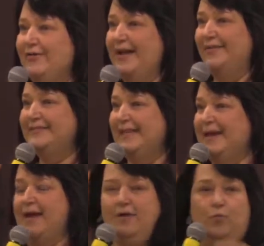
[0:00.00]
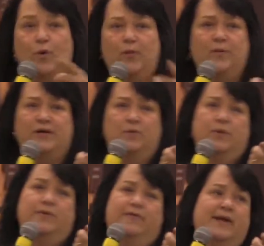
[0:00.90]
round table. We
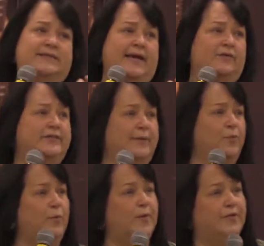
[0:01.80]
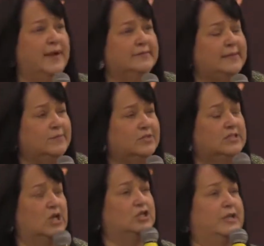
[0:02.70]
were at a rectangle table. We were in a round table
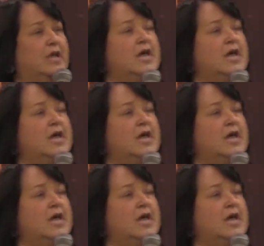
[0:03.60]
discussion,